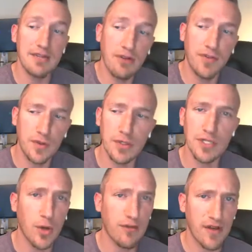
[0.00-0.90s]
Even a few years
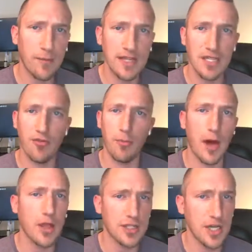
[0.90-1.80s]
ago, I found myself
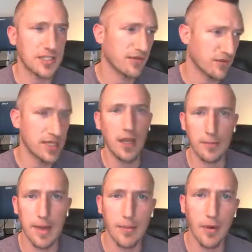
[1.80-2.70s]
apologizing for telling
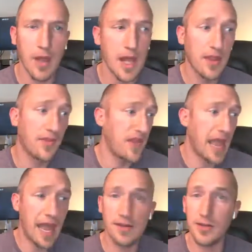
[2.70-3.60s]
people that they
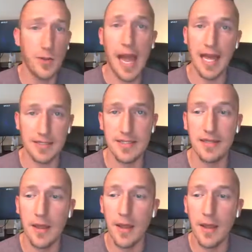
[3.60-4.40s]
had to do ads.